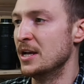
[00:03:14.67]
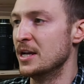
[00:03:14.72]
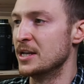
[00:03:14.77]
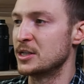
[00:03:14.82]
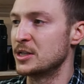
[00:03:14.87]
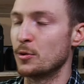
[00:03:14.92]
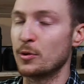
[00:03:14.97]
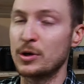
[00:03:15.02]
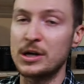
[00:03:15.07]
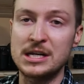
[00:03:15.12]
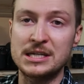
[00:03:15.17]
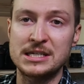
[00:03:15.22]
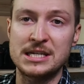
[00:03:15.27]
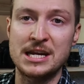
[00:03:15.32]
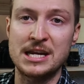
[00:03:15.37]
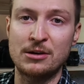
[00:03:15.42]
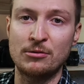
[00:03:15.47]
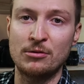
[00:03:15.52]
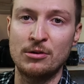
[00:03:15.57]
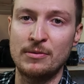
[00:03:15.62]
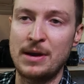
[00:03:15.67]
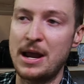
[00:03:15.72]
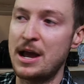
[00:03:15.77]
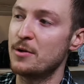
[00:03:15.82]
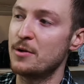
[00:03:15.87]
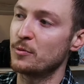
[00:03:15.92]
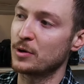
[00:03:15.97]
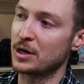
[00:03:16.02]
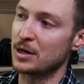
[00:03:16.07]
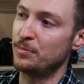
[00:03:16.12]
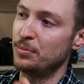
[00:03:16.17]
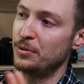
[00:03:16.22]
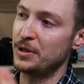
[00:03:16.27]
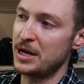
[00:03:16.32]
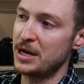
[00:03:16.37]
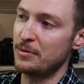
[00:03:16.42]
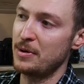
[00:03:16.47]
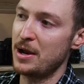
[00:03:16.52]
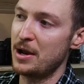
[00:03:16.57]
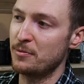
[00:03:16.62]
So we're gonna tinker around, we're gonna
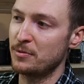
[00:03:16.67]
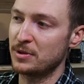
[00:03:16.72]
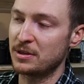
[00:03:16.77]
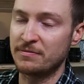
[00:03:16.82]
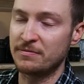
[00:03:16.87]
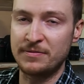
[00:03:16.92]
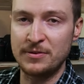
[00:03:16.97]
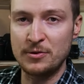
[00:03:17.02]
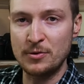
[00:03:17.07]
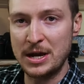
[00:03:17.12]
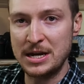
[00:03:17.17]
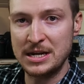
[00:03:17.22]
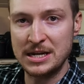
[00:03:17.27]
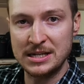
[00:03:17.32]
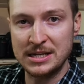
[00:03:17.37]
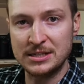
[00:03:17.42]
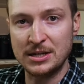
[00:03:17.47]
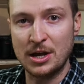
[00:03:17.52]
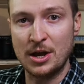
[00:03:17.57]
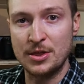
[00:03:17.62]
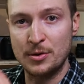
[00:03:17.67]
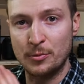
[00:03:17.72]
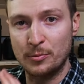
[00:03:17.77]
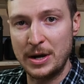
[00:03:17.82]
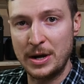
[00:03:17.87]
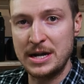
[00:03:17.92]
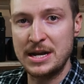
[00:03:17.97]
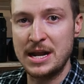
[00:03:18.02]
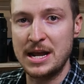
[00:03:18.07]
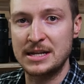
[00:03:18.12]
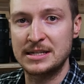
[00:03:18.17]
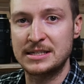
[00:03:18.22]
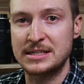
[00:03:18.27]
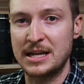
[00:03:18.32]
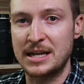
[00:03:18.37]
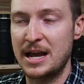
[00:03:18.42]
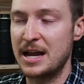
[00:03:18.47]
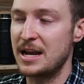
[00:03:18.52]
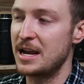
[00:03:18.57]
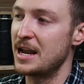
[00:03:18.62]
play around with a few ideas on the right-hand
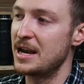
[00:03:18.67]
side